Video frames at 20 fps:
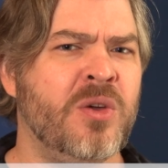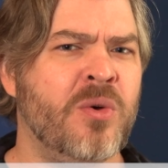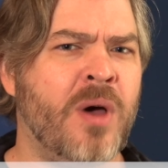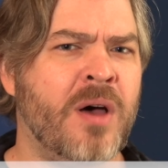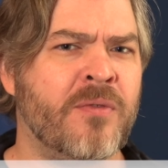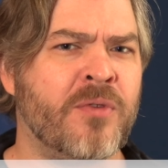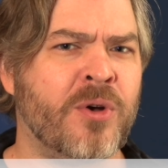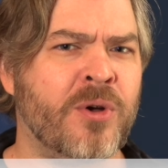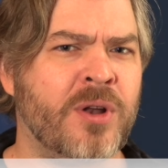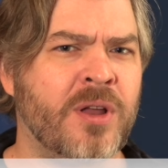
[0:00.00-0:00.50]
you
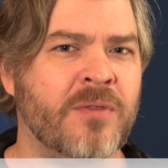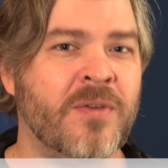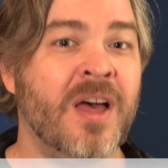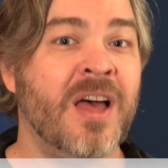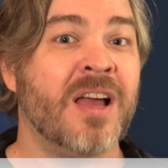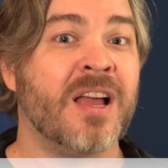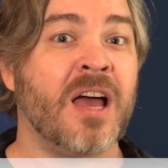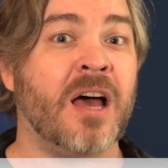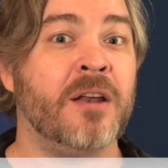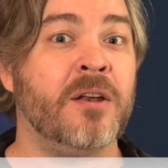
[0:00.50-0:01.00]
have heard of
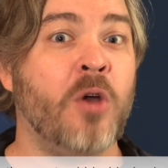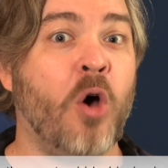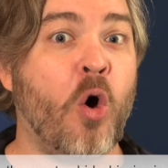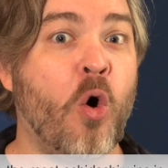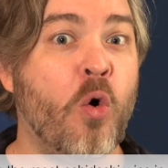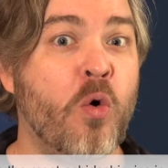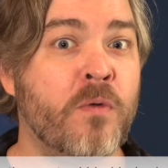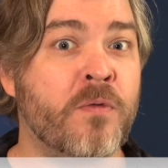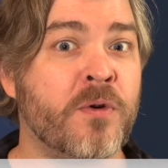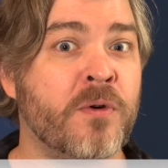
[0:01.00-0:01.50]
gotten
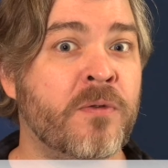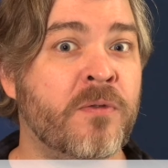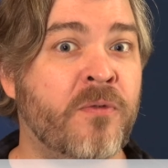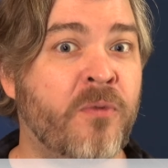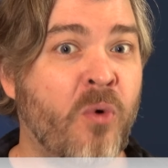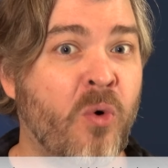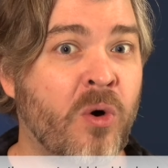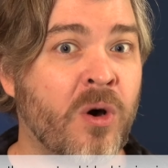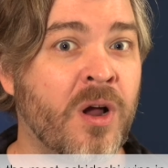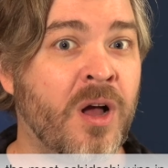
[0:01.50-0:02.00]
over
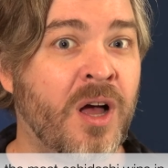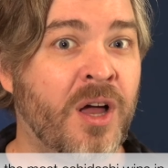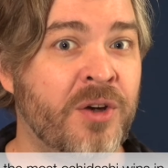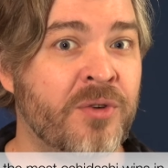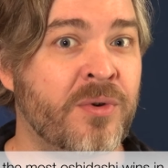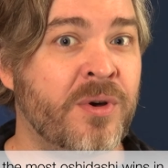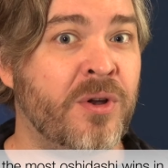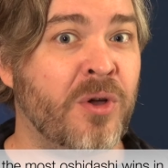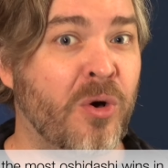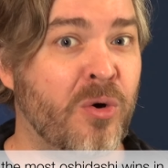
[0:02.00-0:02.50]

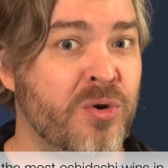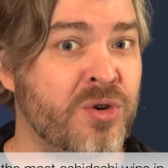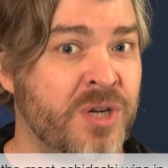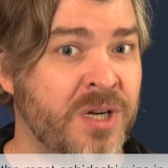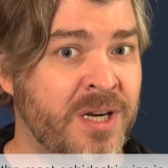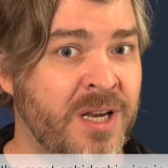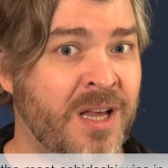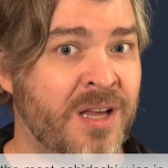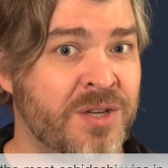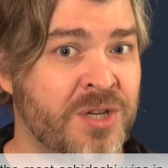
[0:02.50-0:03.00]
400
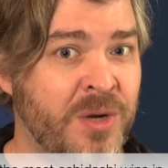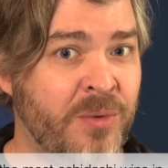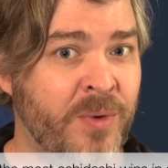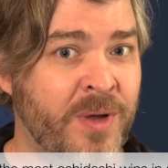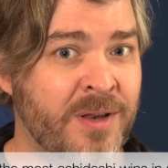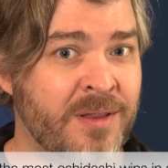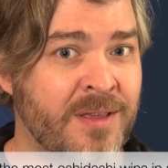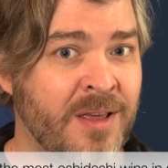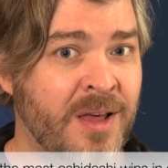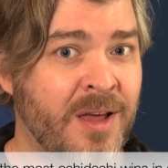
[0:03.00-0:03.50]
Oshidashi
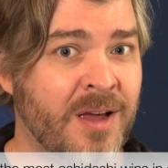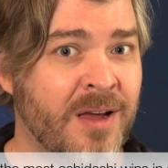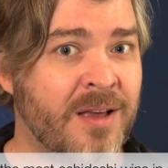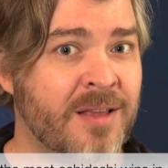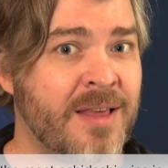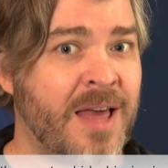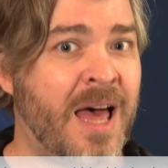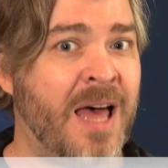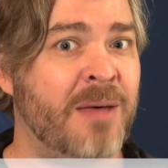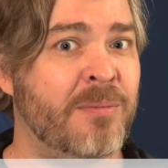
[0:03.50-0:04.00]
wins?
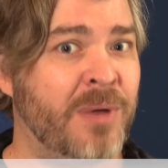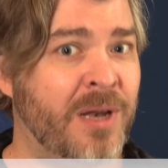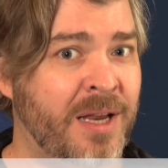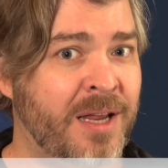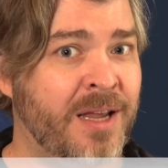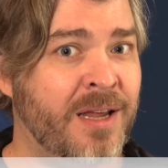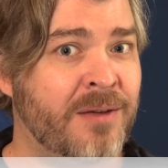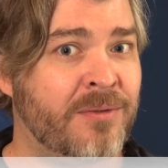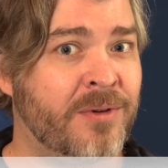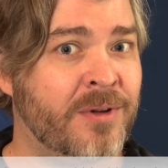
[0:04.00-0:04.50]
Because I
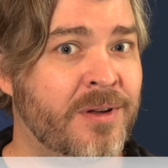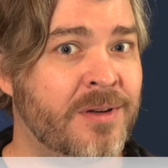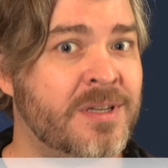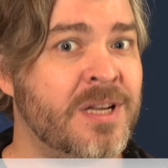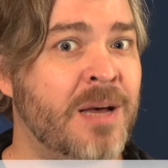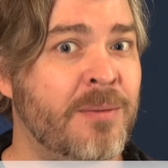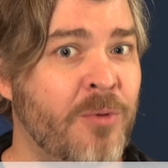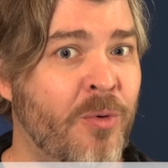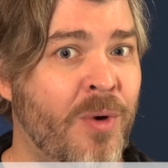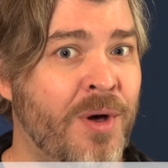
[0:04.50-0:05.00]
believe
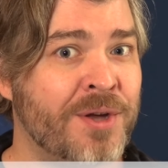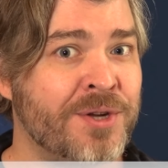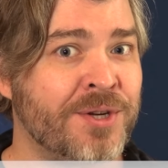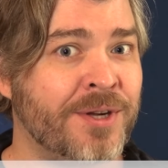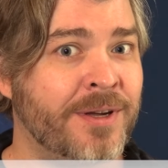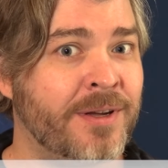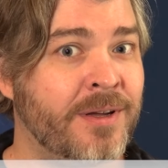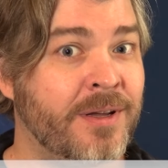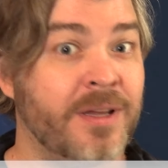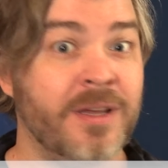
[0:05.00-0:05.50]

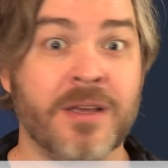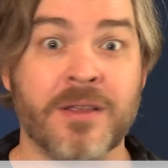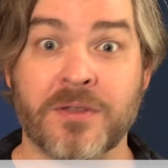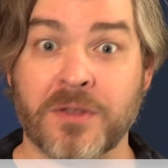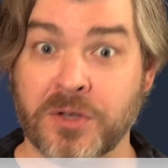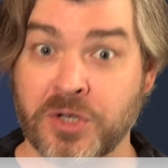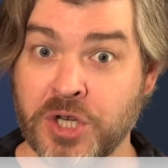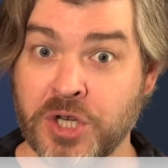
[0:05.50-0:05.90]
Tamawashi is the